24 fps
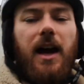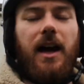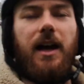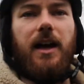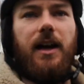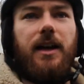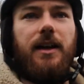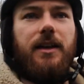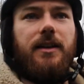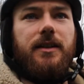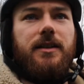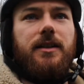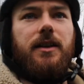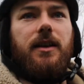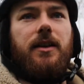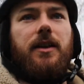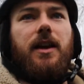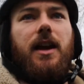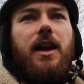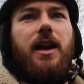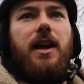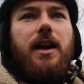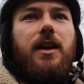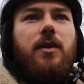And
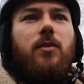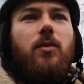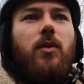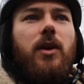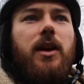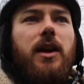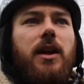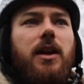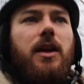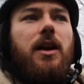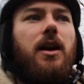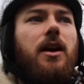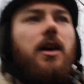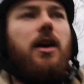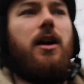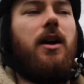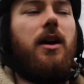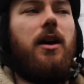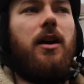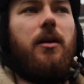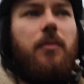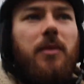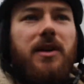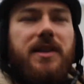then
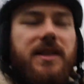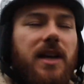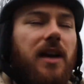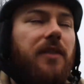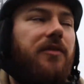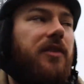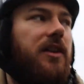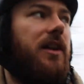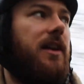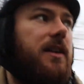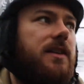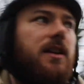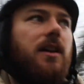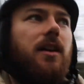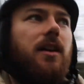myself and Liz